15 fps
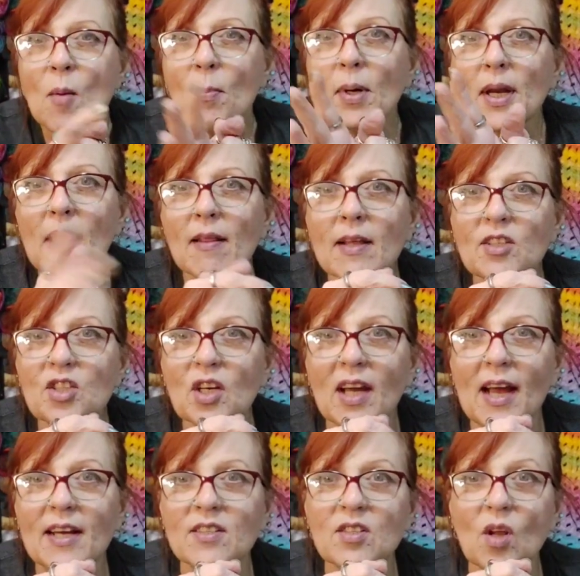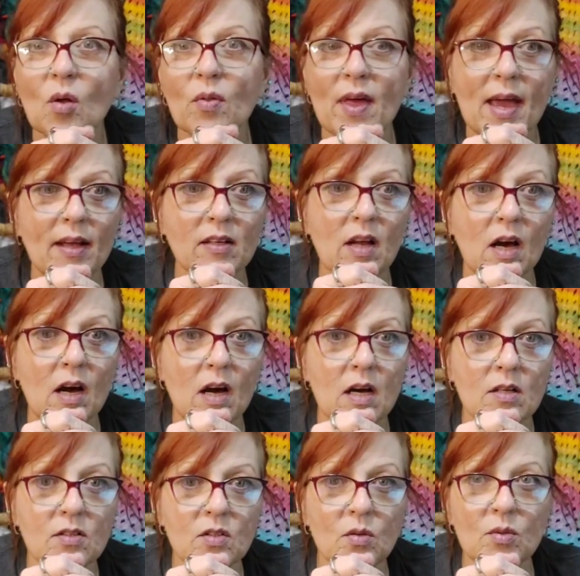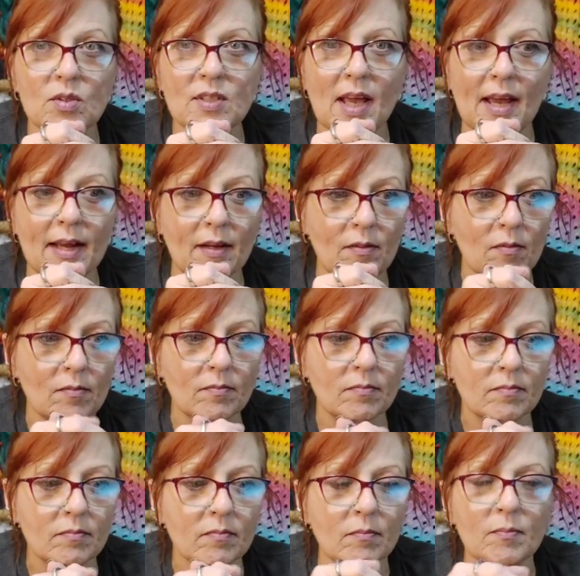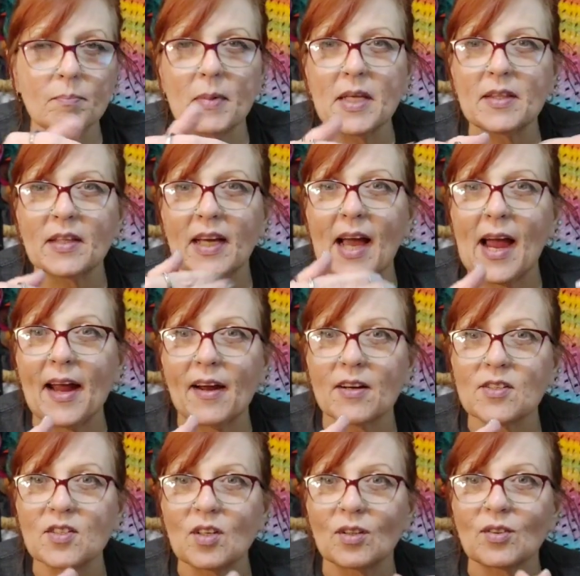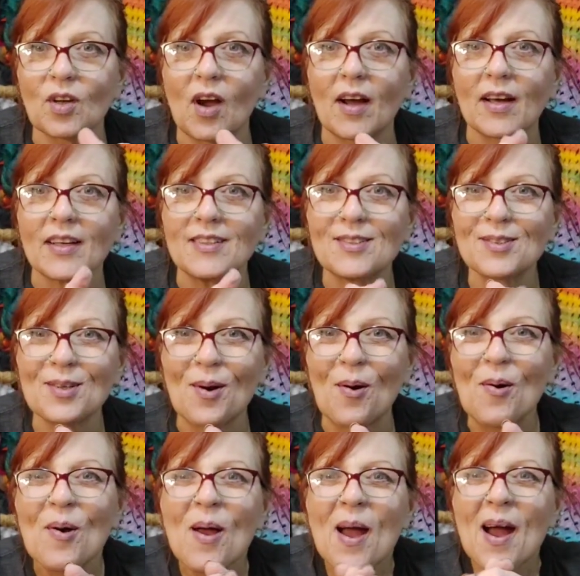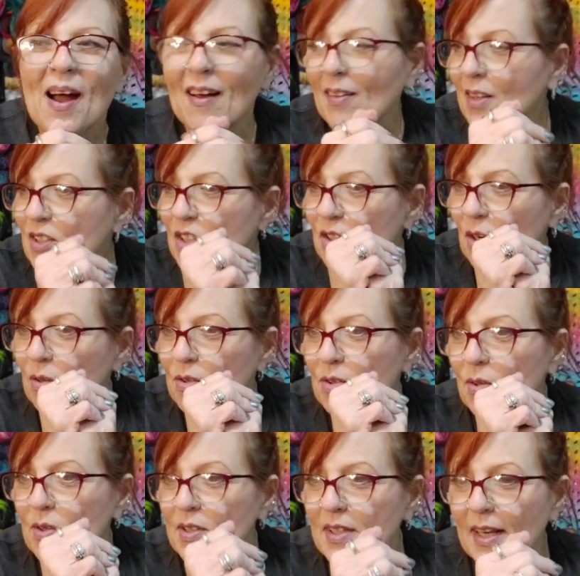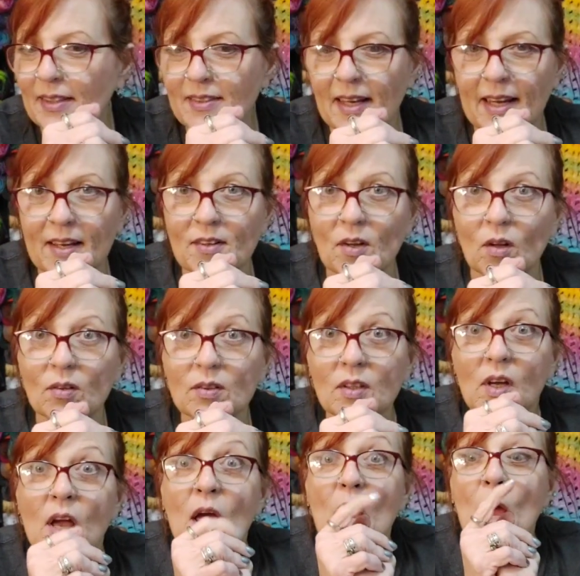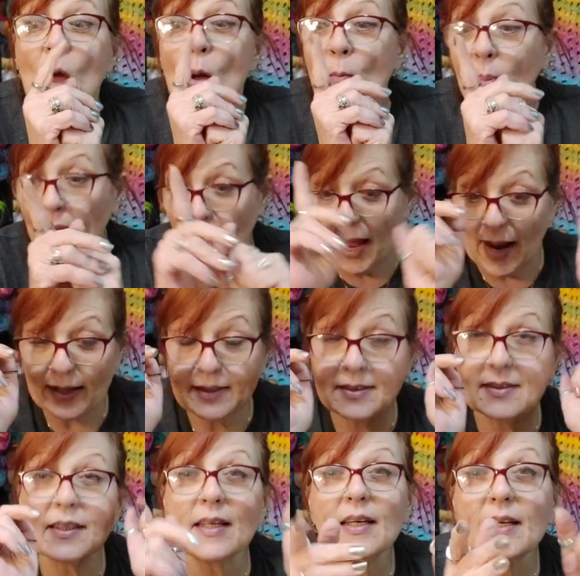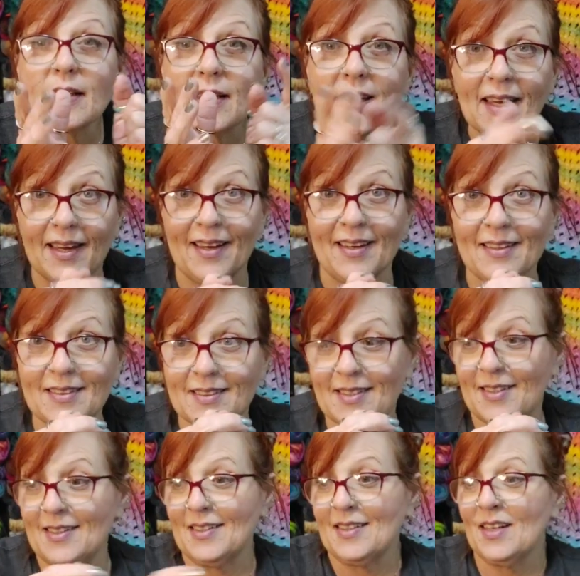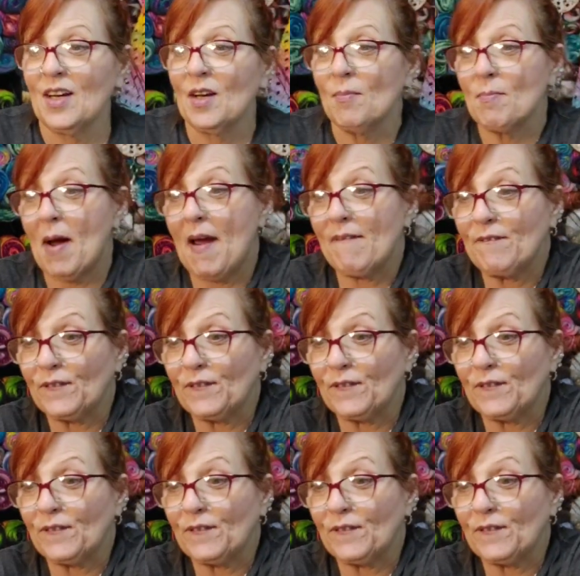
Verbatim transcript: But I'll let you guys know that uh, as soon as I me and the guy are still talking. So I'll let you know as soon as that's handled. But I did get my